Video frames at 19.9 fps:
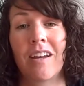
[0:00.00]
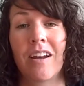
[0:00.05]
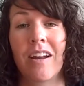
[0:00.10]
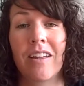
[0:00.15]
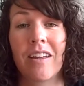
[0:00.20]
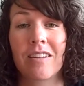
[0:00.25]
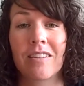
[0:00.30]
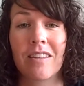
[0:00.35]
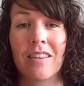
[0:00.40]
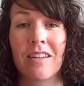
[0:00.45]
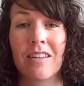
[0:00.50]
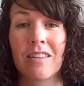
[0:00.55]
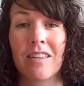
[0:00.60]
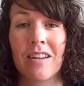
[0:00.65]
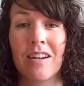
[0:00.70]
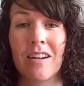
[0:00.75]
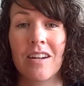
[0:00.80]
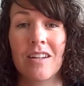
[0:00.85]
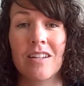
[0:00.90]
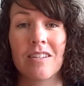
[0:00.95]
And I like to think
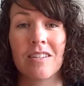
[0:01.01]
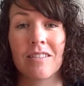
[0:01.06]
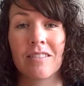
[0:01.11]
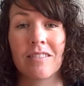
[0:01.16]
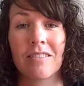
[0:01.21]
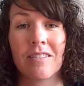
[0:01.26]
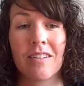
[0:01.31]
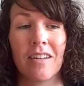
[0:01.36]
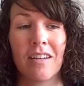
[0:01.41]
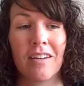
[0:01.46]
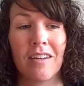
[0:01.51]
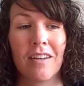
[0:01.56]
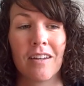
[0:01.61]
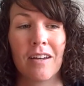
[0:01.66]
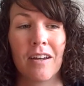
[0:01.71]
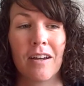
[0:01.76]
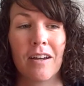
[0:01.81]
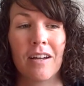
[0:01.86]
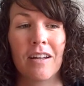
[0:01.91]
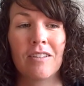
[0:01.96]
that it is.
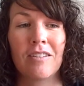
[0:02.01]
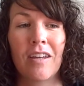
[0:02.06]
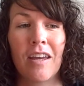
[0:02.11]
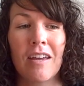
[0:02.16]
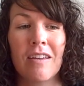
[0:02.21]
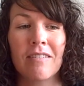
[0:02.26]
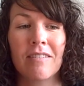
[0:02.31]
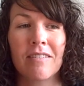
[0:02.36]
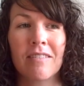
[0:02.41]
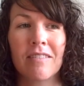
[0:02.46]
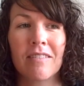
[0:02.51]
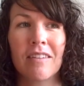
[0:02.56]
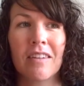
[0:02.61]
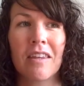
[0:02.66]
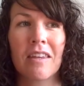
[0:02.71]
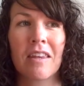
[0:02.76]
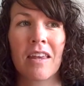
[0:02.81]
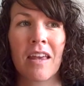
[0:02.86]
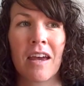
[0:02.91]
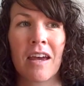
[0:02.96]
It tastes
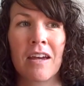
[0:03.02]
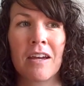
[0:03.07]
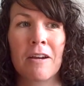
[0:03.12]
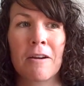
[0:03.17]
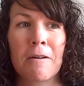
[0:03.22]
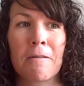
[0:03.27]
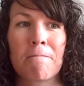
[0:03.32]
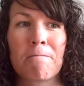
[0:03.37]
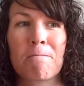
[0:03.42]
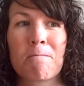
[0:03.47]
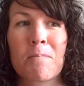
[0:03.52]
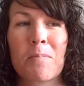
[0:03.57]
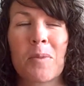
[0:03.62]
like